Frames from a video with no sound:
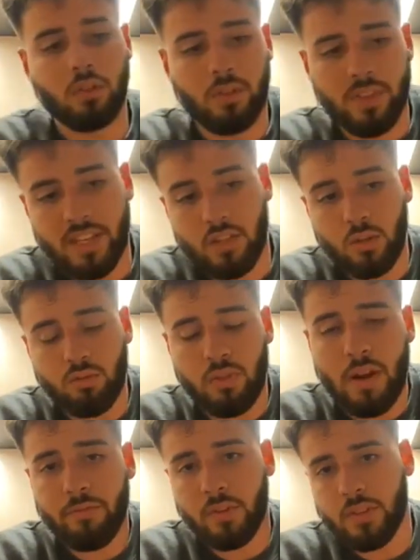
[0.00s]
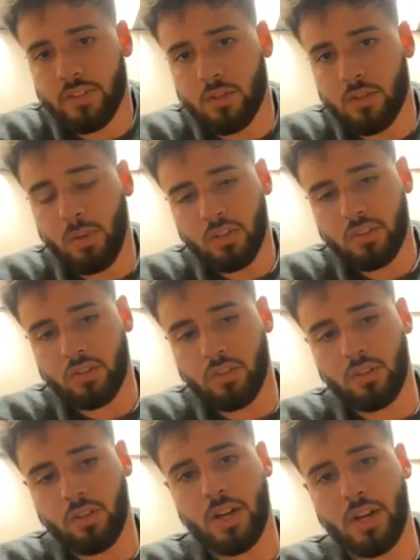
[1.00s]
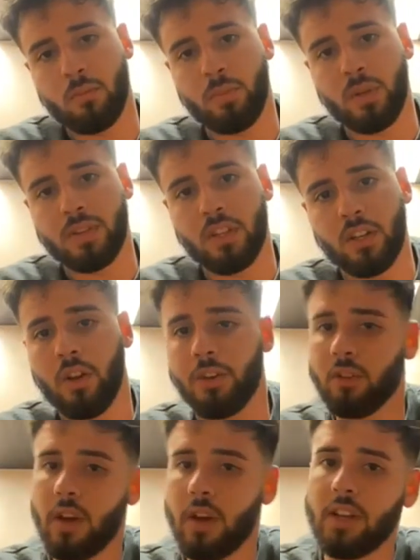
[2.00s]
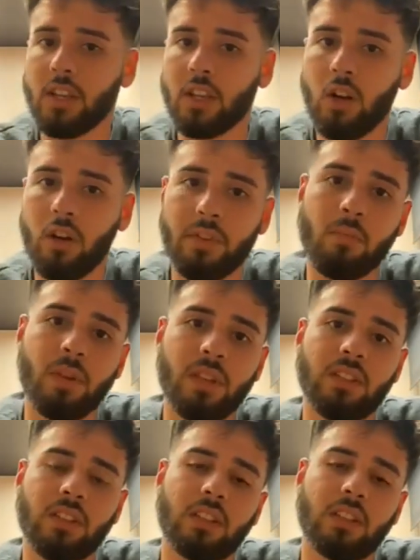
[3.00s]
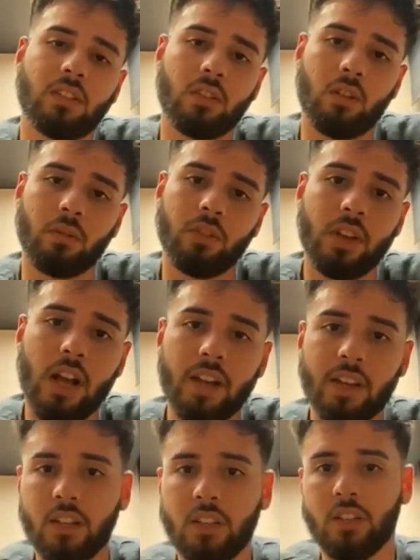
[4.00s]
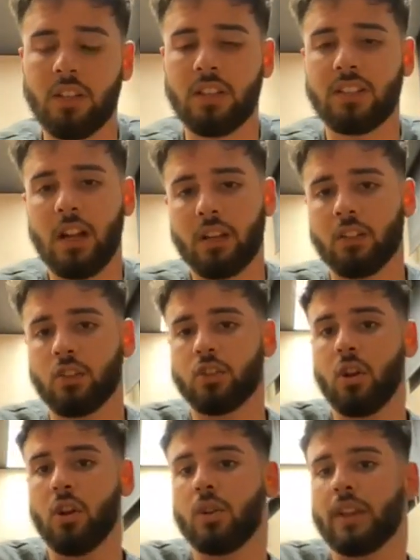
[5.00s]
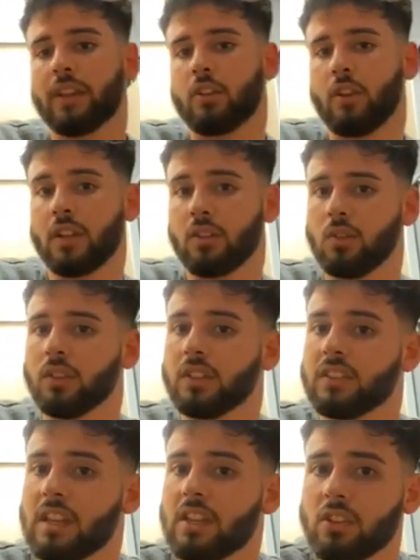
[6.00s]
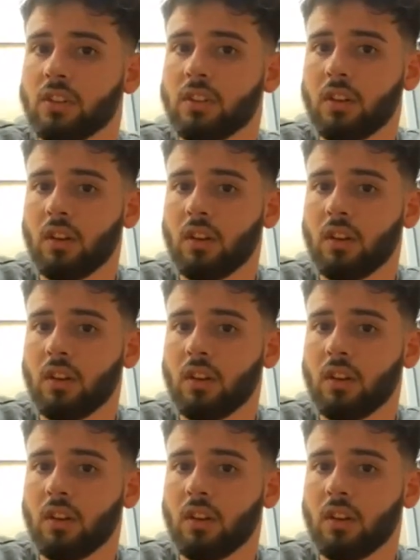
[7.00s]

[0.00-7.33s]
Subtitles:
they do reference your personal credit, but they're underwriting it off of the business. So it's not gonna show like credit utilization